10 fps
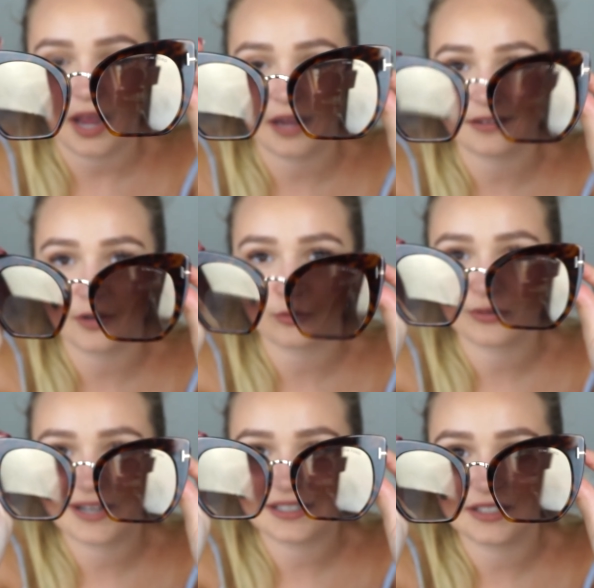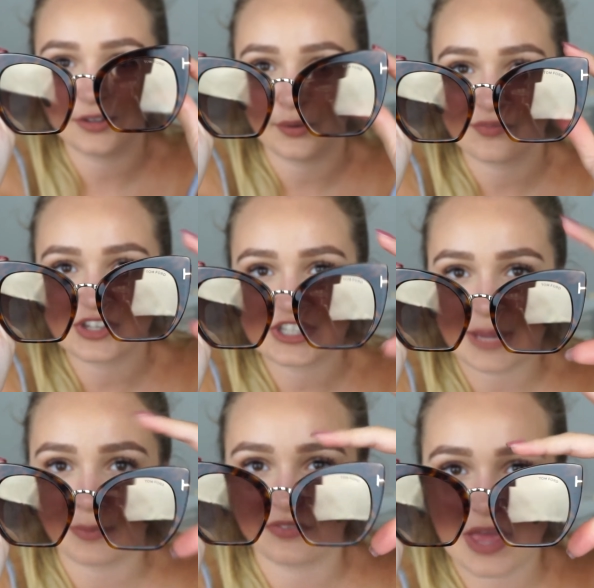And I really love the
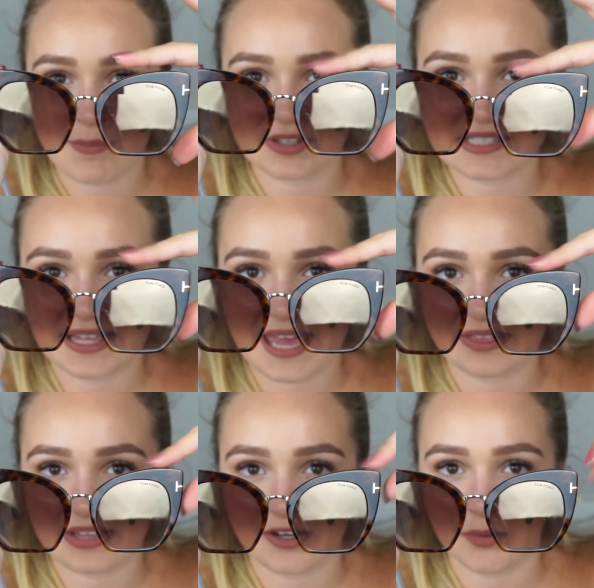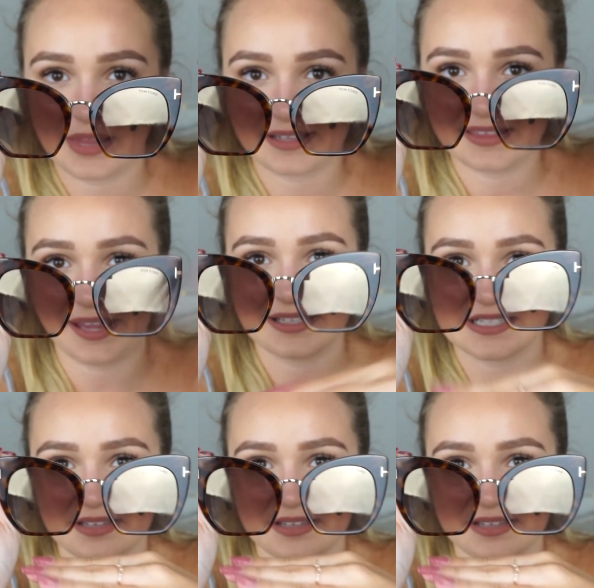shape of them, because again, they go like this